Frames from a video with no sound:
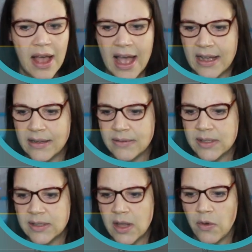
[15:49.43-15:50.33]
And
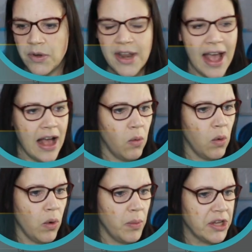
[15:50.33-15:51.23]
so now
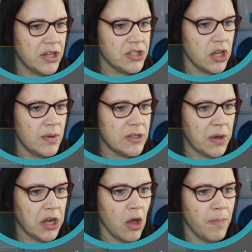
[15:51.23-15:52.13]
what we're going to do is we're
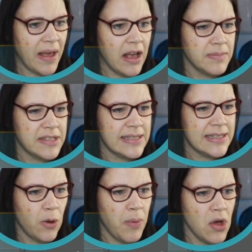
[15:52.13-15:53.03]
going to go back up to this
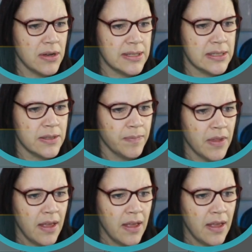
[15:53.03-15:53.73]
little box,